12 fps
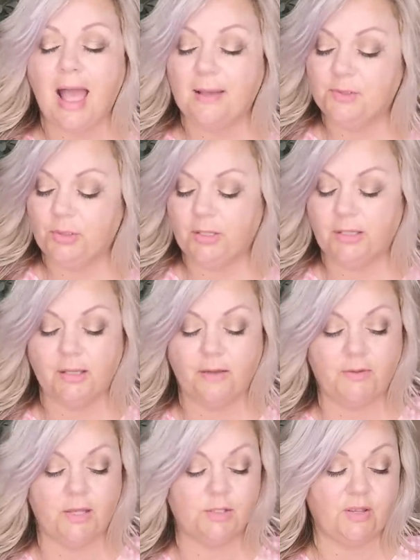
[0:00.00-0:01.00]
Absolutely
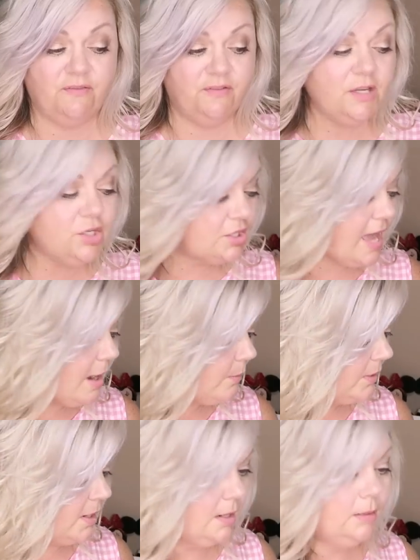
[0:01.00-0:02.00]
love it. So I finished
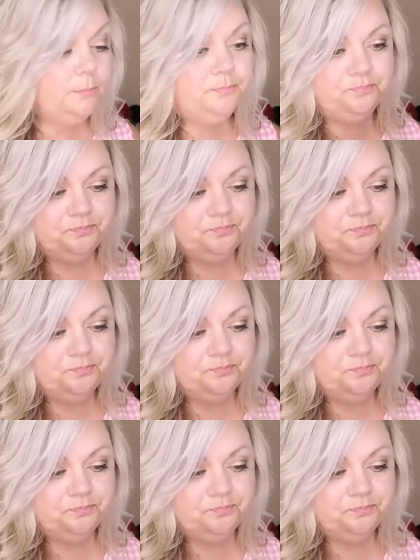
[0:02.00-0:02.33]
that one up.